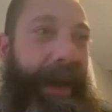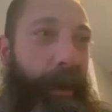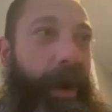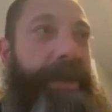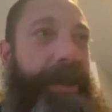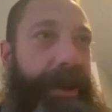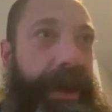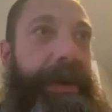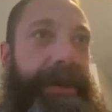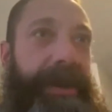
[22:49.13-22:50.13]
it
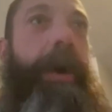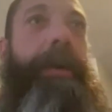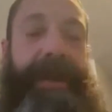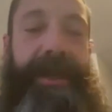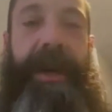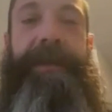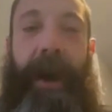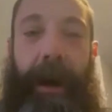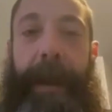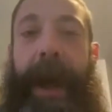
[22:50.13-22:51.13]
was all this stuff
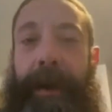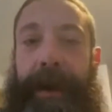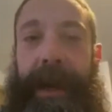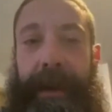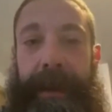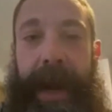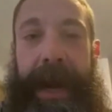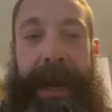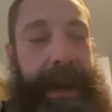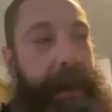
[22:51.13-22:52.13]
compounding it,
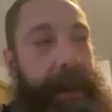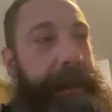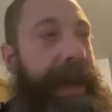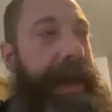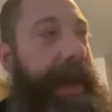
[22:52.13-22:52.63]
right? And I'm like,